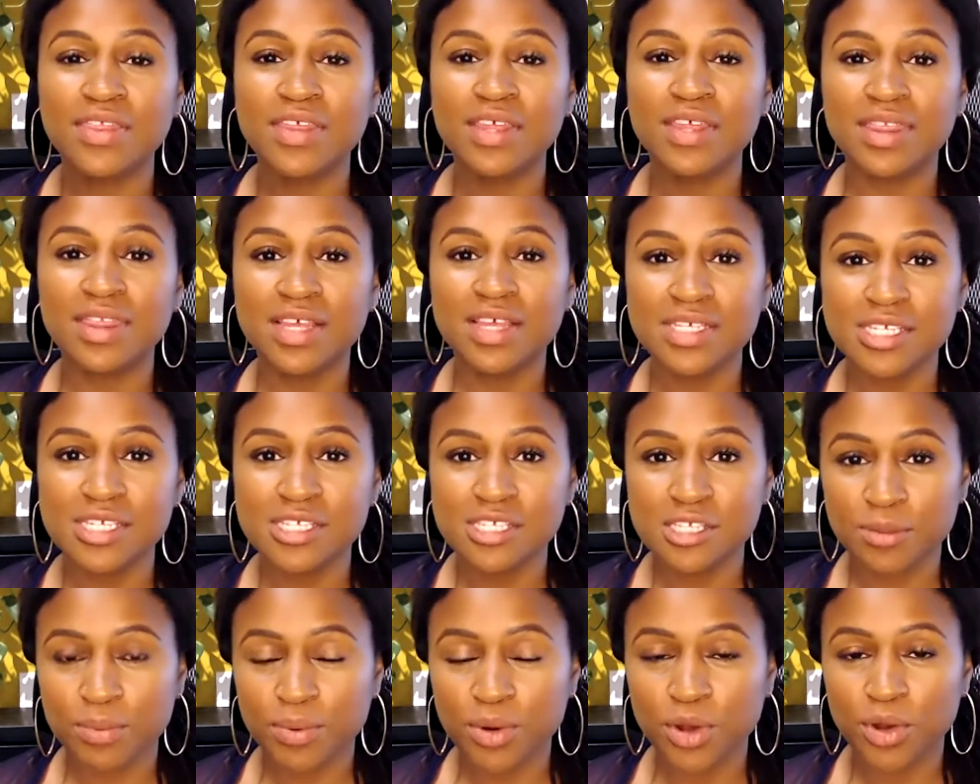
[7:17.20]
Then this
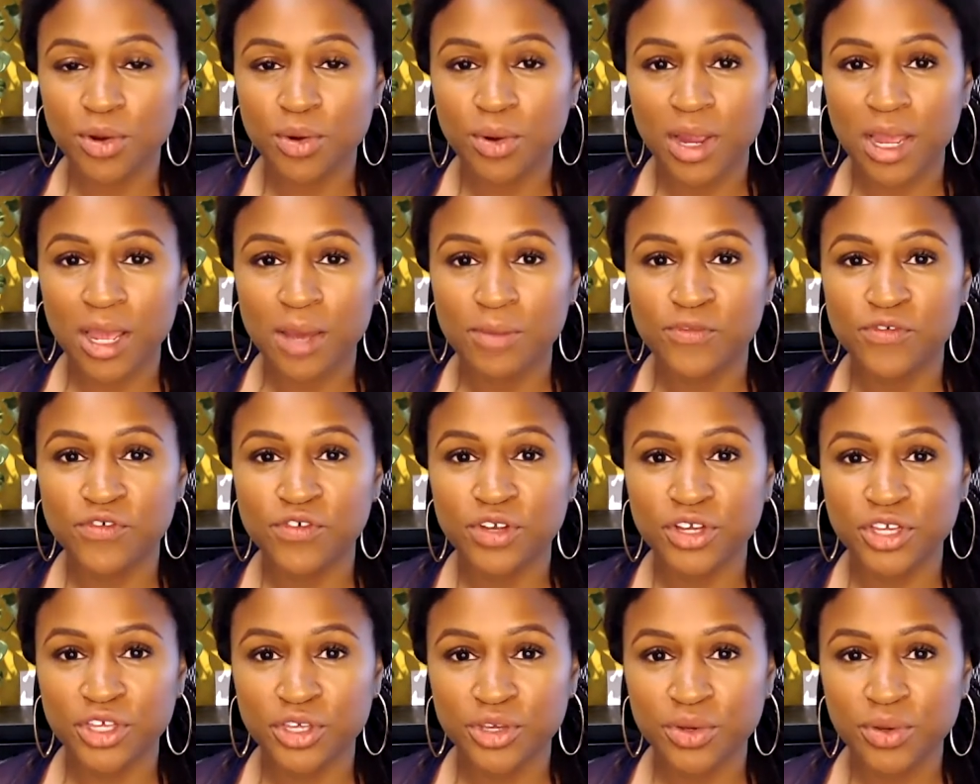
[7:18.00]
is the program
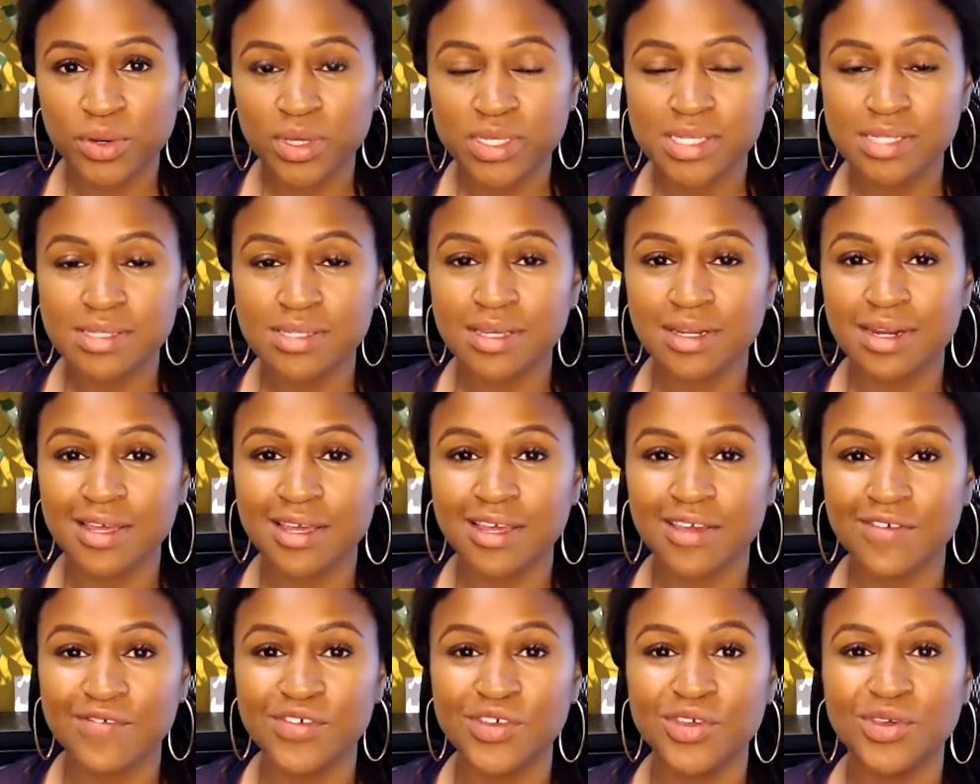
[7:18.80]
for you because it's going to
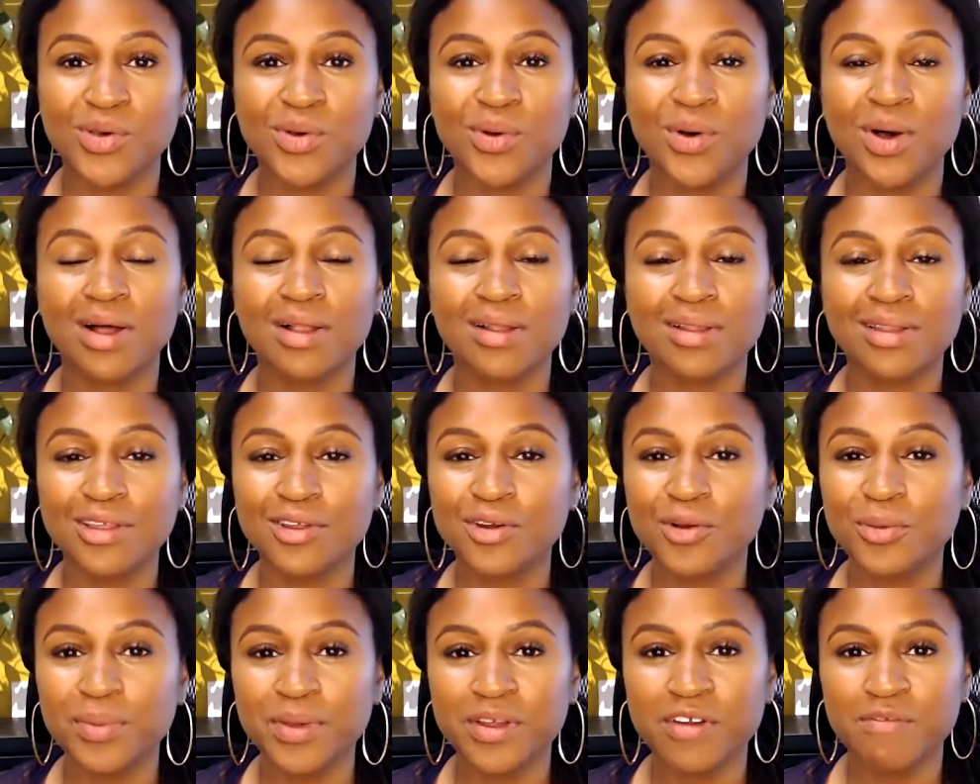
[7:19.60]
give you a
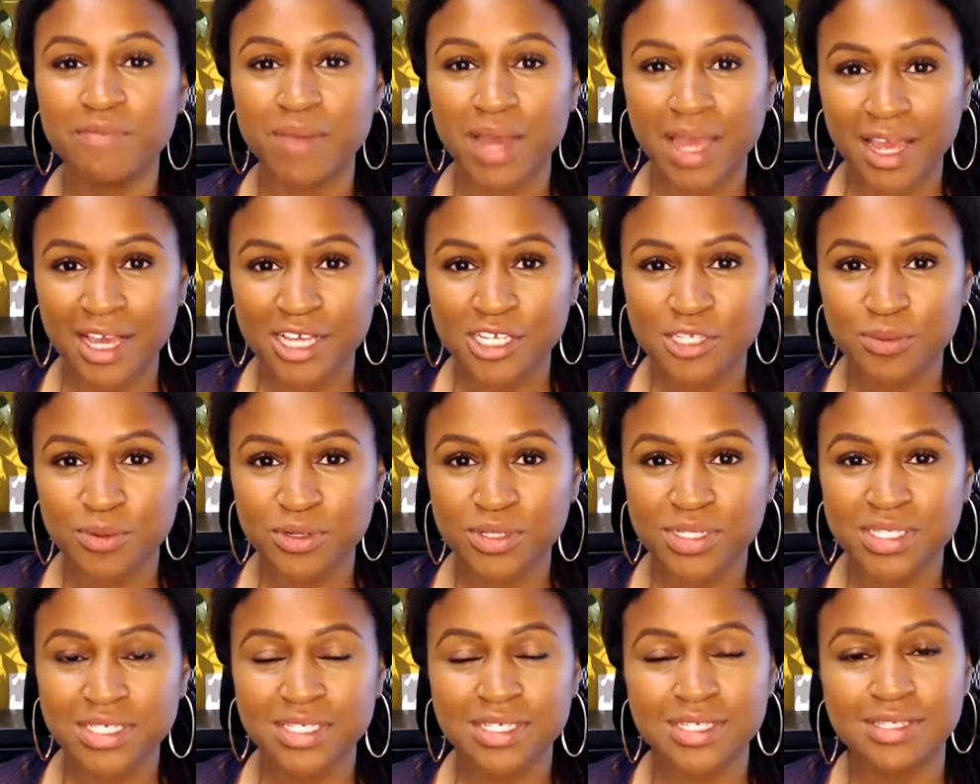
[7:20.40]
little bit of my
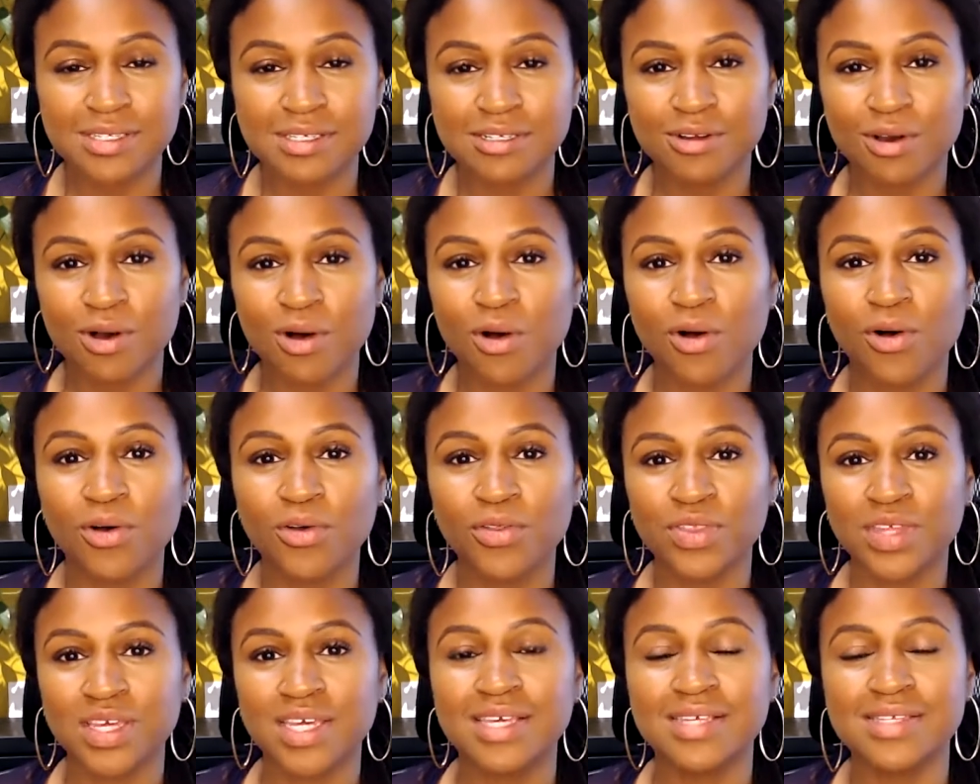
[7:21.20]
expertise in
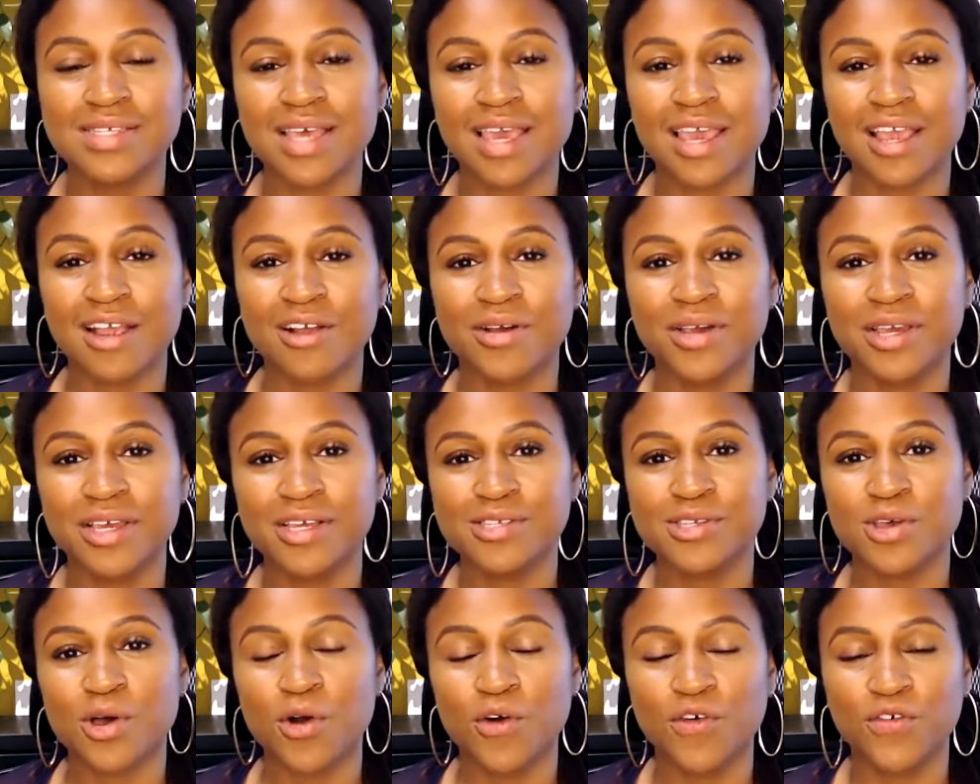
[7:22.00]
all these
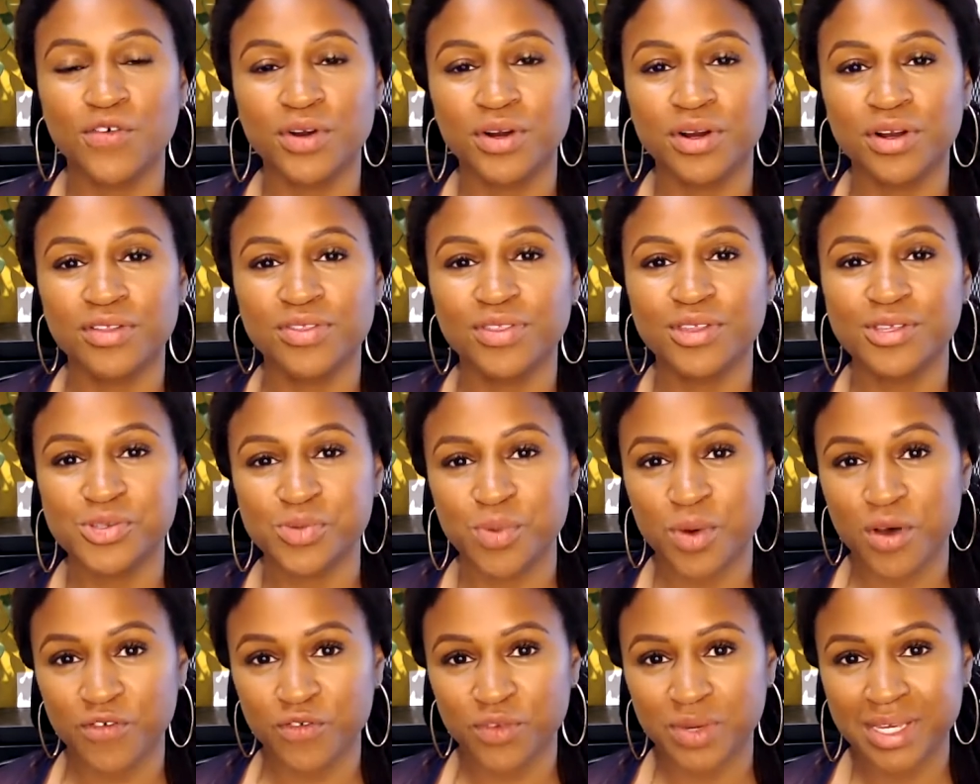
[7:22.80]
areas over the
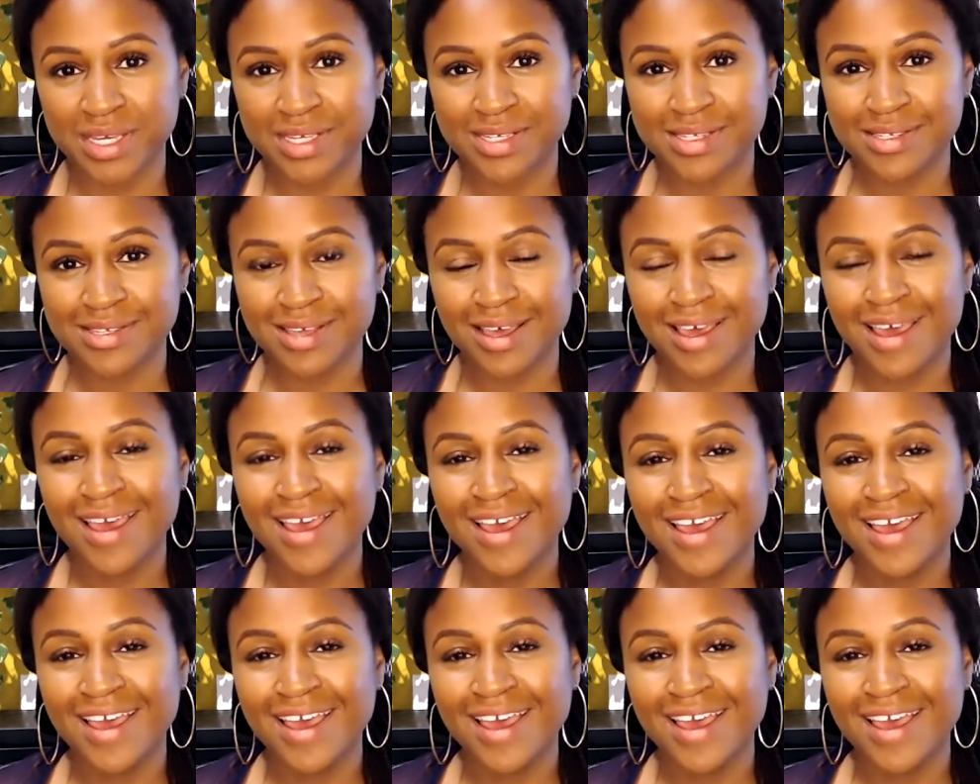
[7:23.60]
12 weeks.